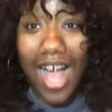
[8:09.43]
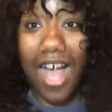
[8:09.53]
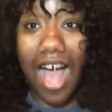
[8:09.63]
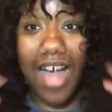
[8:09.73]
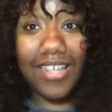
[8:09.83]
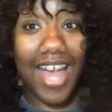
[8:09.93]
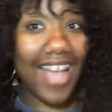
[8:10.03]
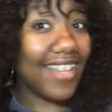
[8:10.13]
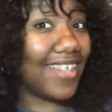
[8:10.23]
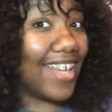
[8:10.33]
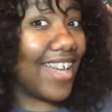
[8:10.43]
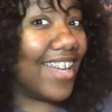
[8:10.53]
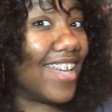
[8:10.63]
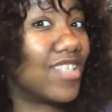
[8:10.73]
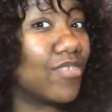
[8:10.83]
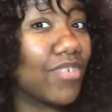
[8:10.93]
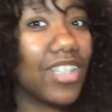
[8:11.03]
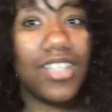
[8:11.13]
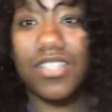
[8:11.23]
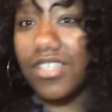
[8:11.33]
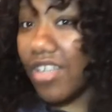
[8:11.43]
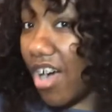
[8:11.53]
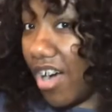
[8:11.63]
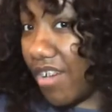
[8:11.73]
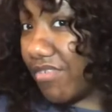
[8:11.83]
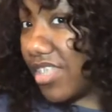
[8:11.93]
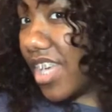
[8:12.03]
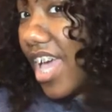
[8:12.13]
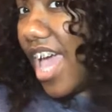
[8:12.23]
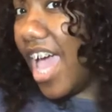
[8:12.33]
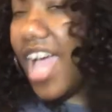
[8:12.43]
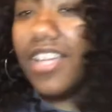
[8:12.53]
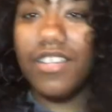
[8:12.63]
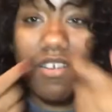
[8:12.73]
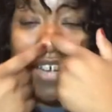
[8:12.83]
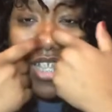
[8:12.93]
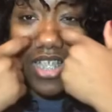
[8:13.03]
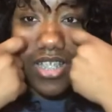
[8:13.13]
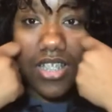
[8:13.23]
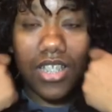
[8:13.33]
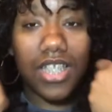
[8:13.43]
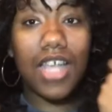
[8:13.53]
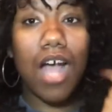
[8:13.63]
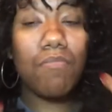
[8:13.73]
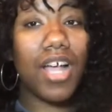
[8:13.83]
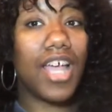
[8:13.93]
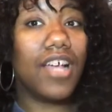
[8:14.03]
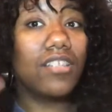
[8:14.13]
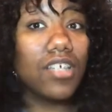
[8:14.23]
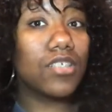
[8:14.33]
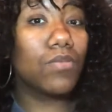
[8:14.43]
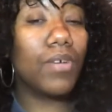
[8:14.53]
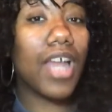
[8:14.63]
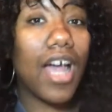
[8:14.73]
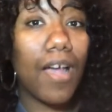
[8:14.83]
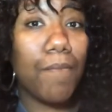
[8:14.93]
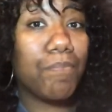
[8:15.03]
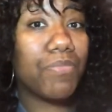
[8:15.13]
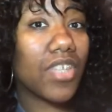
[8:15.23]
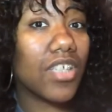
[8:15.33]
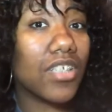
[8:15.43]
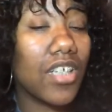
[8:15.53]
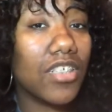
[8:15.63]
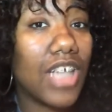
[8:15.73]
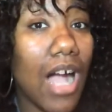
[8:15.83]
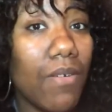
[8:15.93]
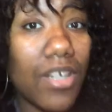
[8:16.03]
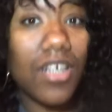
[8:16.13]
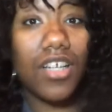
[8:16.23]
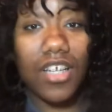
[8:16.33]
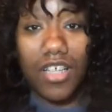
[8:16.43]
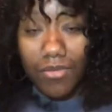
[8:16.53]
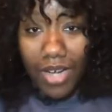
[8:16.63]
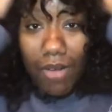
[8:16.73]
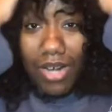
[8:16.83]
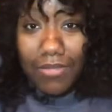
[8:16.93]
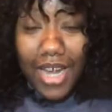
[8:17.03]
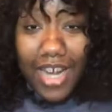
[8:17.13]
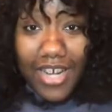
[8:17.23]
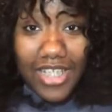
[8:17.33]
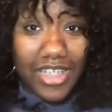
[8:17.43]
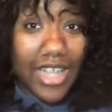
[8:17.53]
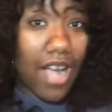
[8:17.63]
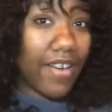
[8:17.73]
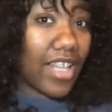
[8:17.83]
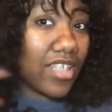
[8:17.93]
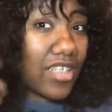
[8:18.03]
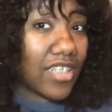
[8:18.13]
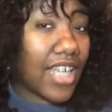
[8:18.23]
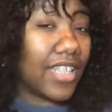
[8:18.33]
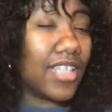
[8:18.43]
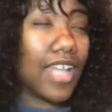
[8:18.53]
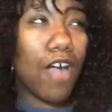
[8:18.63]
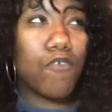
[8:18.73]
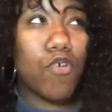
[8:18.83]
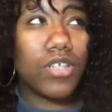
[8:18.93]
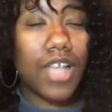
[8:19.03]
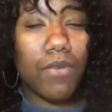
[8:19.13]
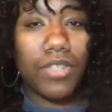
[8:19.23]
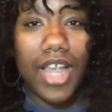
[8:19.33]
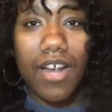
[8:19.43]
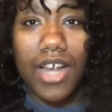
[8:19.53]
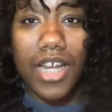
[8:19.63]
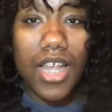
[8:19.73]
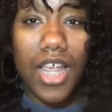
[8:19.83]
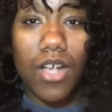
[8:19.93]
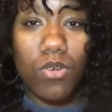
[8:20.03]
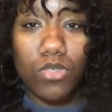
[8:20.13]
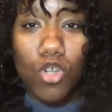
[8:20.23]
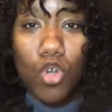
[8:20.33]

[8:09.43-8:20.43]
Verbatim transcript: I like it. It's really soft. And you know what? This this how my hair looks when I, I shower. When I wash my hair in the shower, it looks just like this. Now, of course, like when the air hit it, it goes